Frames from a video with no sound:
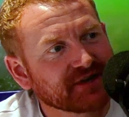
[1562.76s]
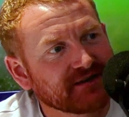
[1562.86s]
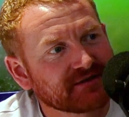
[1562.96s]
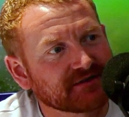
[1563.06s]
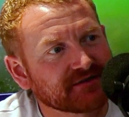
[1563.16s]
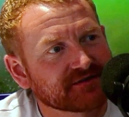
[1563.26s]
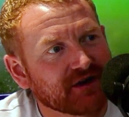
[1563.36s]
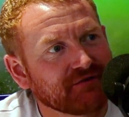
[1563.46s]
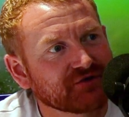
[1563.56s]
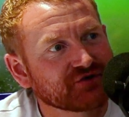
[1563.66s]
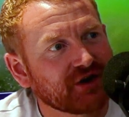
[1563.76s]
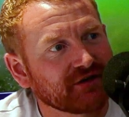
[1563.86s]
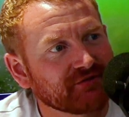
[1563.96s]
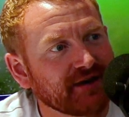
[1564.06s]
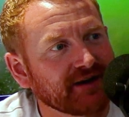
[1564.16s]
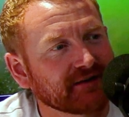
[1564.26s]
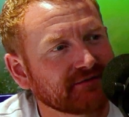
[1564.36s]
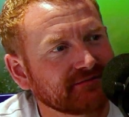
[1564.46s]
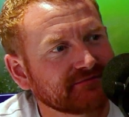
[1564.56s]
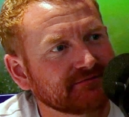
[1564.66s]
sentence. Overshotted rig.
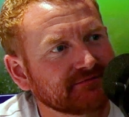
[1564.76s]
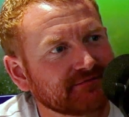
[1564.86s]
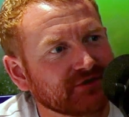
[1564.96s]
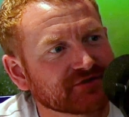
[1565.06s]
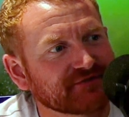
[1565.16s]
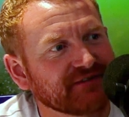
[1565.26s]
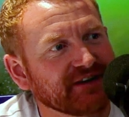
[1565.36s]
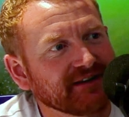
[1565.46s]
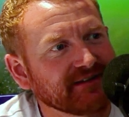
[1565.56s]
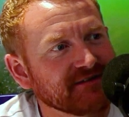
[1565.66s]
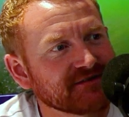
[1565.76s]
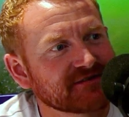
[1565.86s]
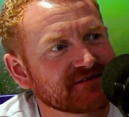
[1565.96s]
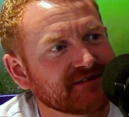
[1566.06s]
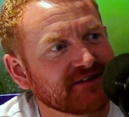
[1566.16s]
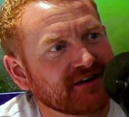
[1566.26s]
Thoughts and feelings.